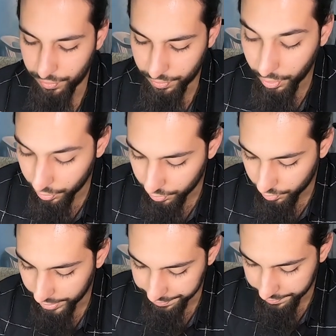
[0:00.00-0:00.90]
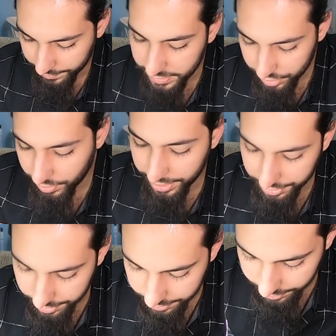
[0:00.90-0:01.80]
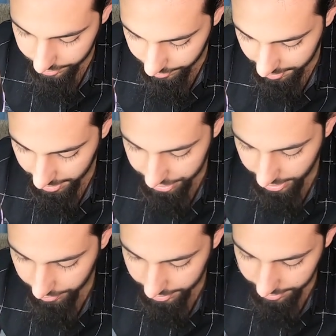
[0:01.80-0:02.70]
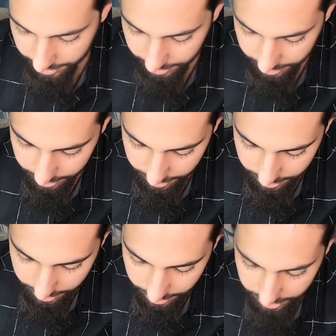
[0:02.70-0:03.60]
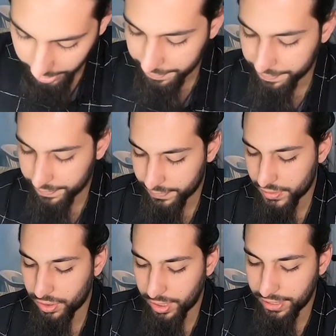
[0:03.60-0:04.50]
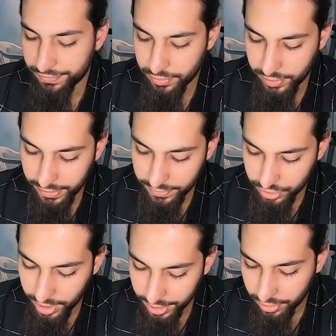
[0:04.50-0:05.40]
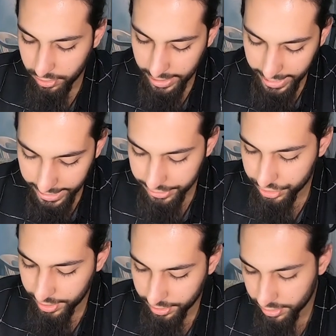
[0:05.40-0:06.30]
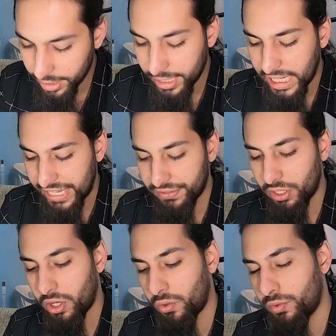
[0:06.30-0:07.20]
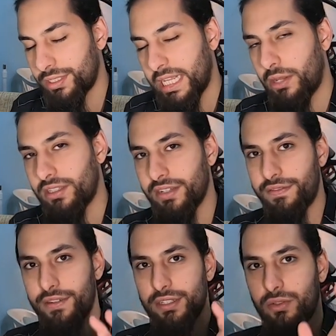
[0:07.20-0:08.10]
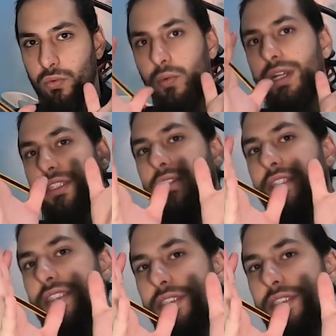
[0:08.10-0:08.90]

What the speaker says: Oh, wait. That's a triangle. So we can match that one. Okay. So we have a triangle and a triangle. Even though they look different, one is on this